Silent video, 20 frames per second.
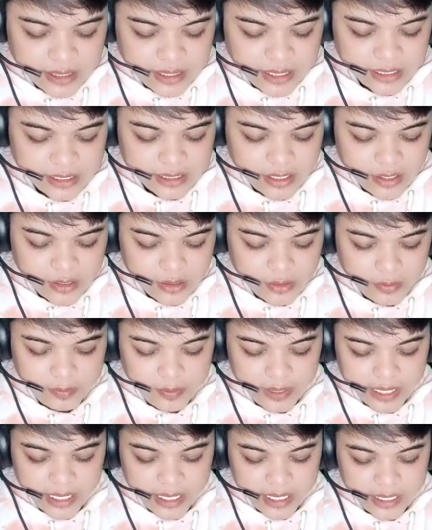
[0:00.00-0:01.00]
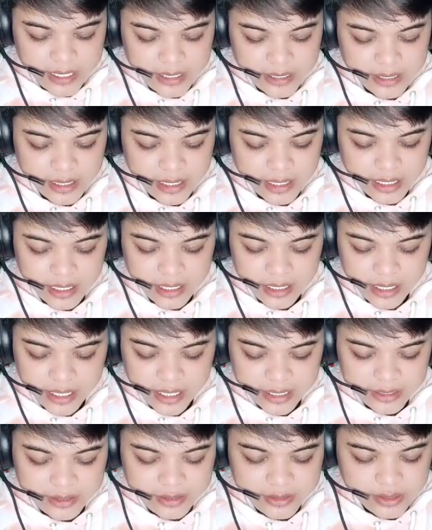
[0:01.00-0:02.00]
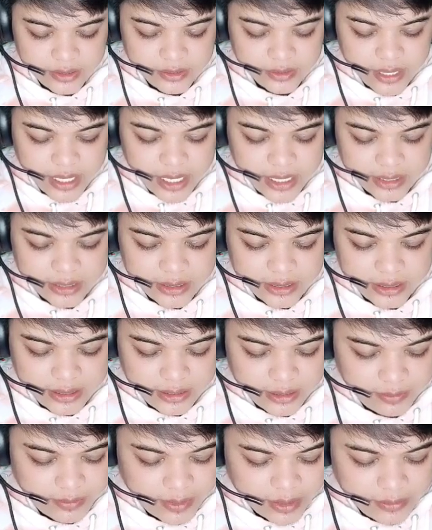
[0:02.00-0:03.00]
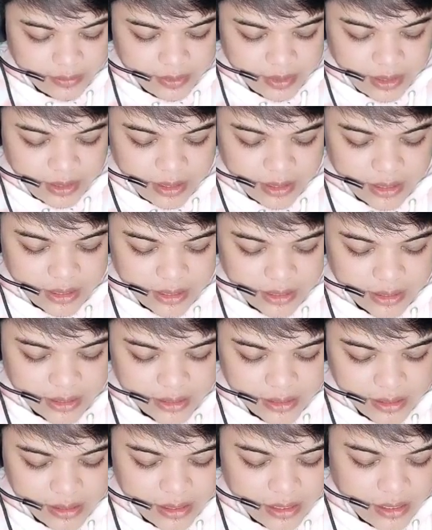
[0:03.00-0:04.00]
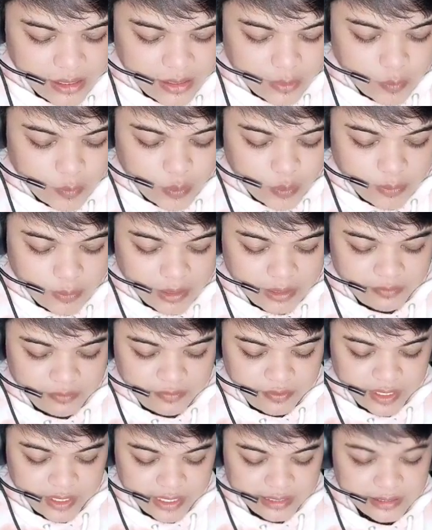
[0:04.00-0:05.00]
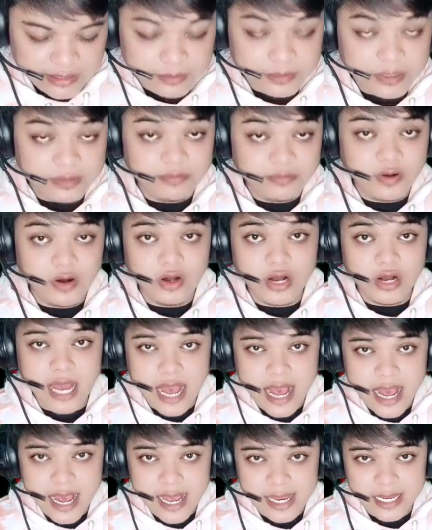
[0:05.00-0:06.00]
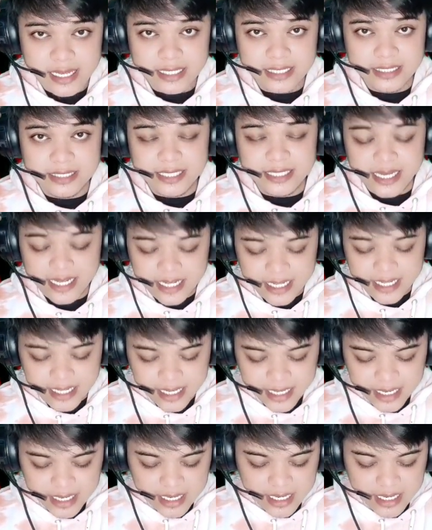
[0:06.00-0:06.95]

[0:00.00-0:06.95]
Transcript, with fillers: let's go play uh, XD race maybe with my friends before I tell